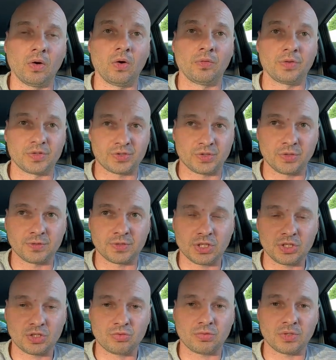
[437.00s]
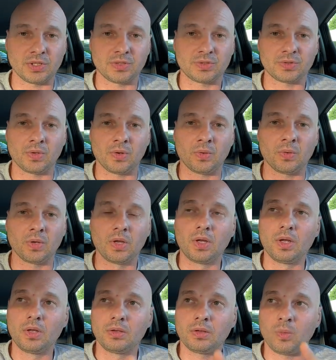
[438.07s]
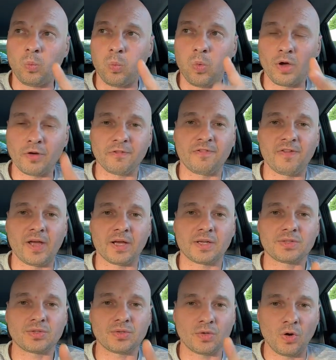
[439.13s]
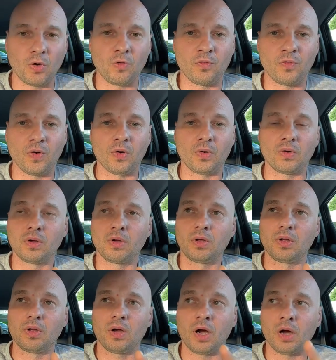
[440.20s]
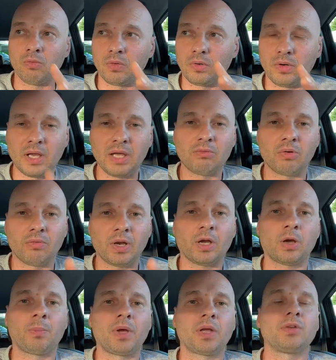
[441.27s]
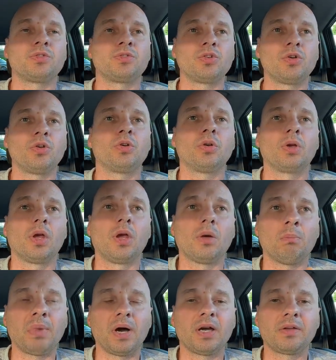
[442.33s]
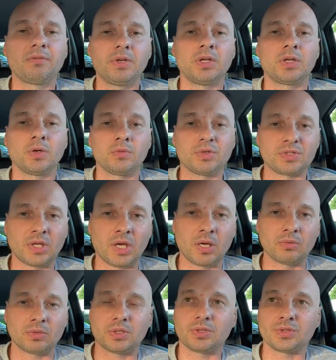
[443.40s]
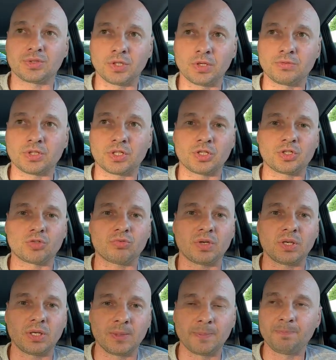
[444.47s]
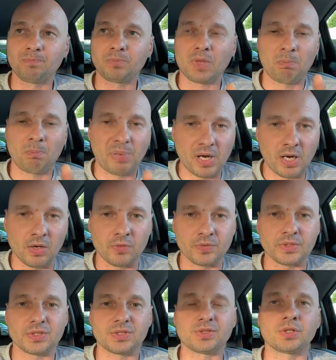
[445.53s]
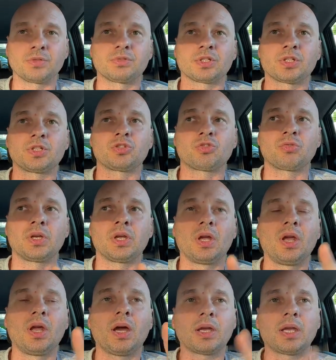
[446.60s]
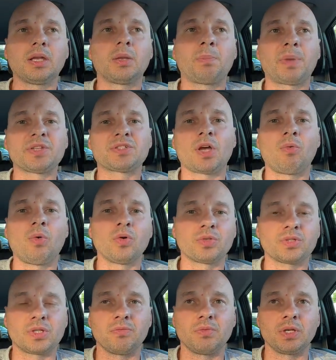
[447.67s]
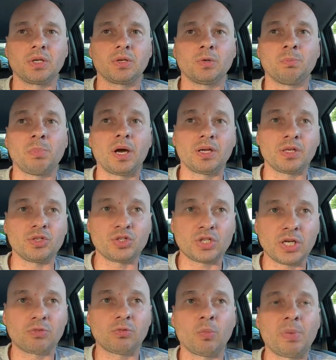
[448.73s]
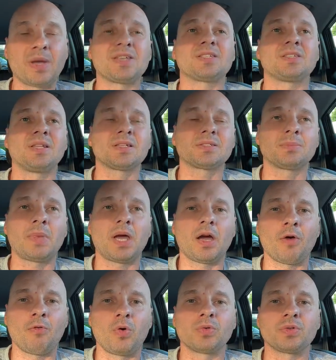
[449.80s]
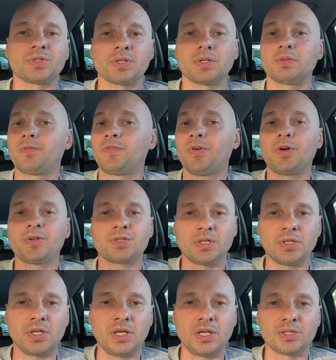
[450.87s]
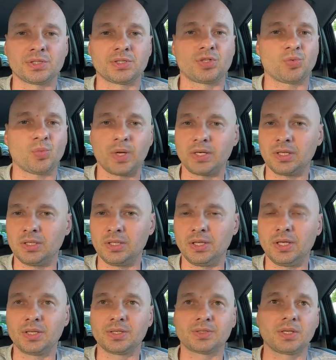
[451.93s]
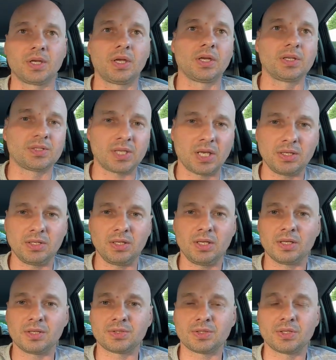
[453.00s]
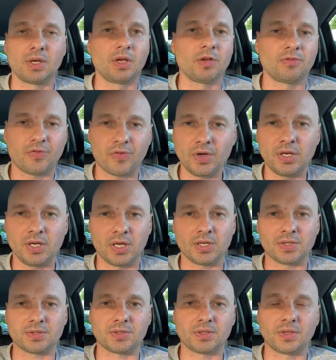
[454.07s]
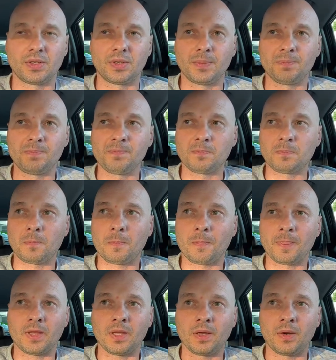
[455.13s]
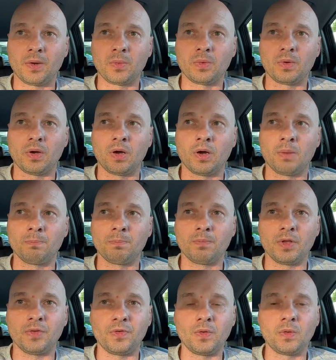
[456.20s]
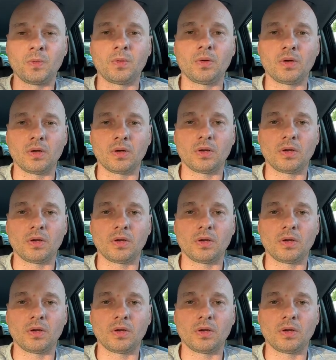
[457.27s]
on a service history. So the one fact to go for, I would never recommend you buying a vehicle without service history, part of the service history. Again, depends how old is the vehicle, but in general base, it doesn't matter how old is it, 30 years, 20 years, 10 years, 3 years. You know, if you